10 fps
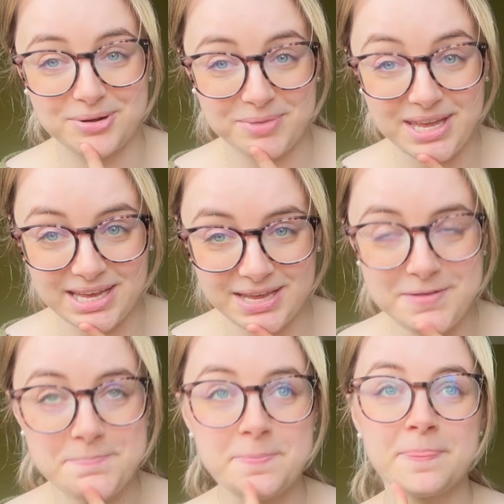on
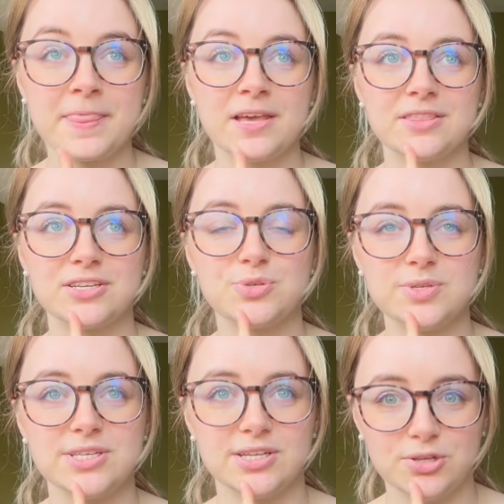making, the
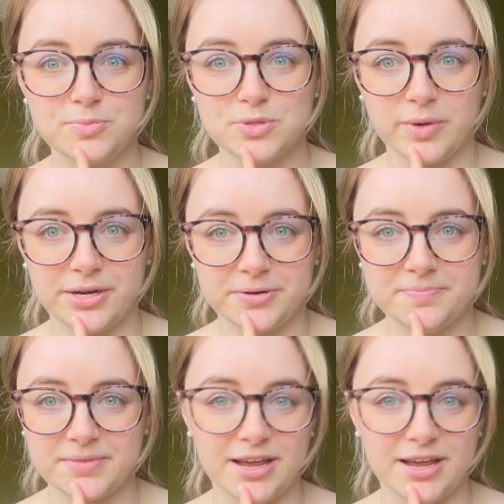twisted loop sweater.